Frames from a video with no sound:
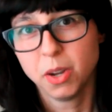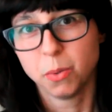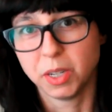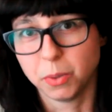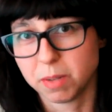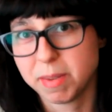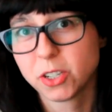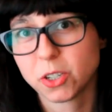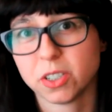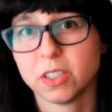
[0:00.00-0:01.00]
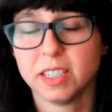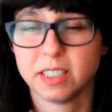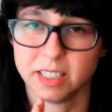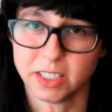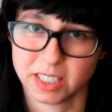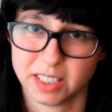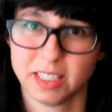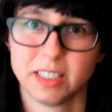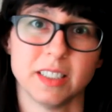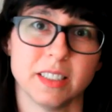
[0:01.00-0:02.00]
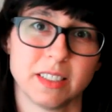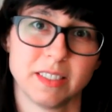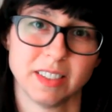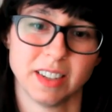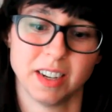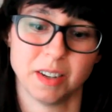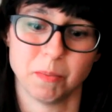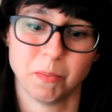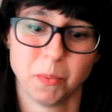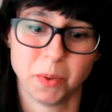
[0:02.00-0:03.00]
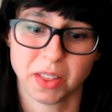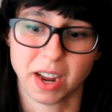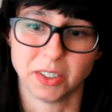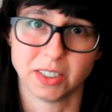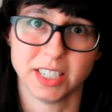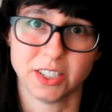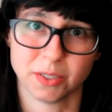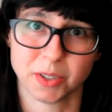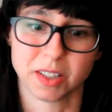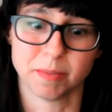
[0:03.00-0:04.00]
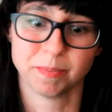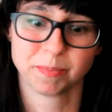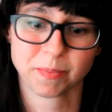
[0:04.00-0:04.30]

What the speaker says: What you want to make sure is that you're consistent with how you're teaching with them.